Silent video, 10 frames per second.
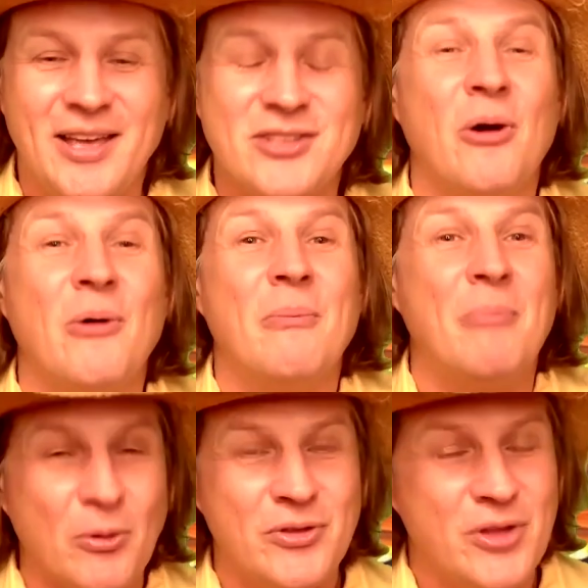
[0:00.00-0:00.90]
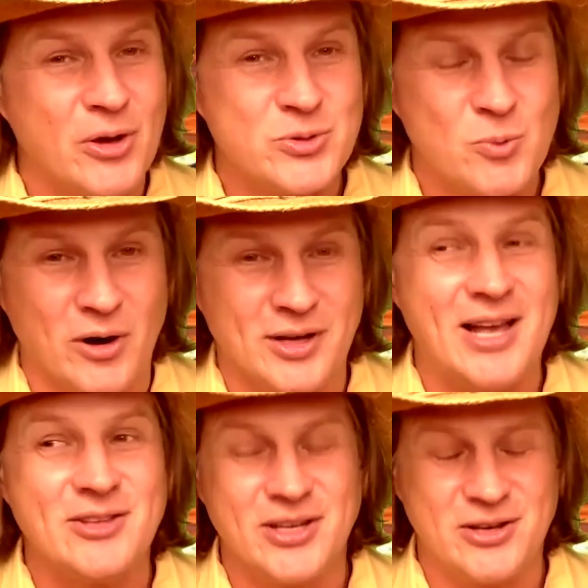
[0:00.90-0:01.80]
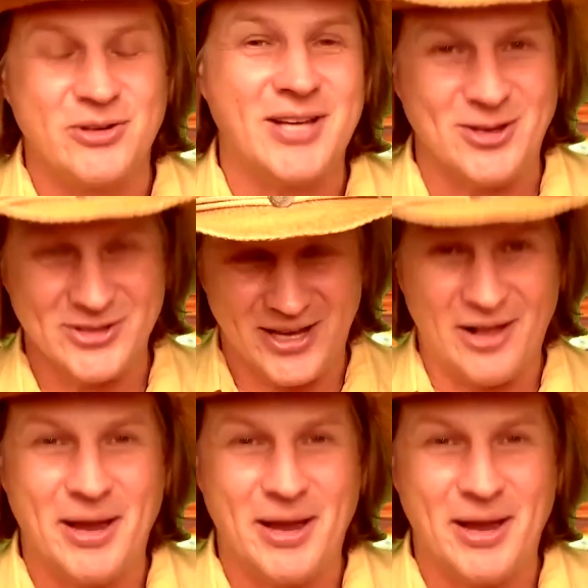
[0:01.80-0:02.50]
So both of those work. It sounds like your Telcel